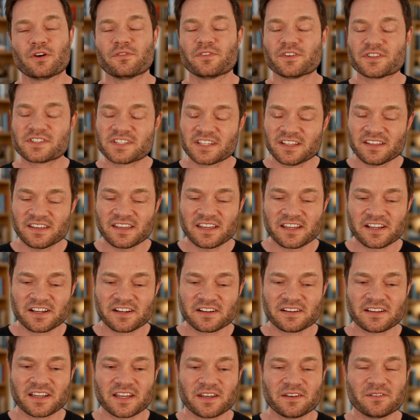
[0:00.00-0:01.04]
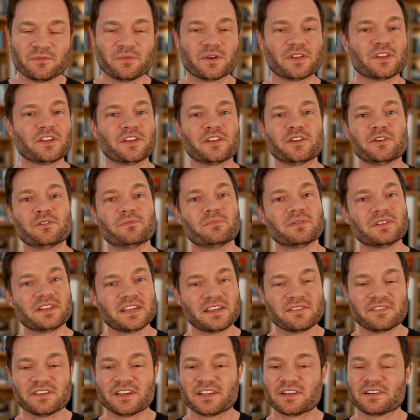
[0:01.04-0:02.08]
if you're still here, and whether you
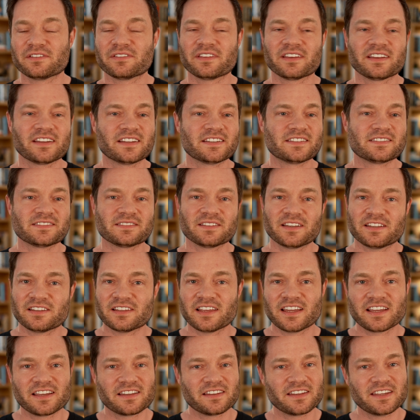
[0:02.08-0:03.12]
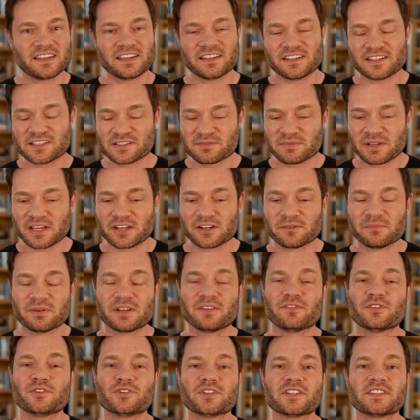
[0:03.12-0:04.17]
believe it or think it's unlikely, it doesn't matter, but
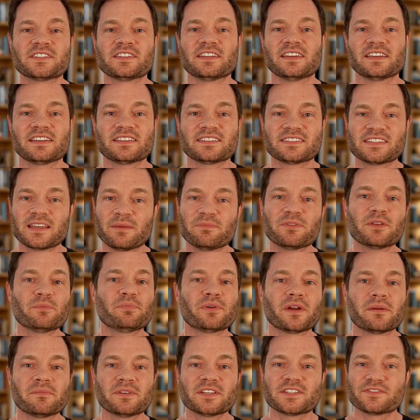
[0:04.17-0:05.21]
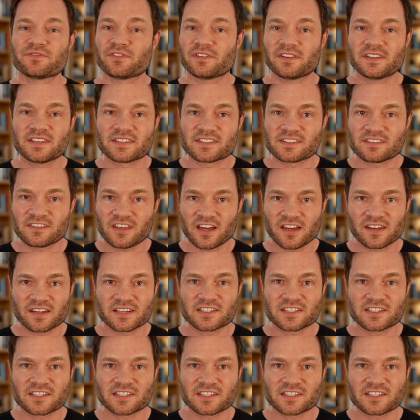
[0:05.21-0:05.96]
if you just accept the premise for this thought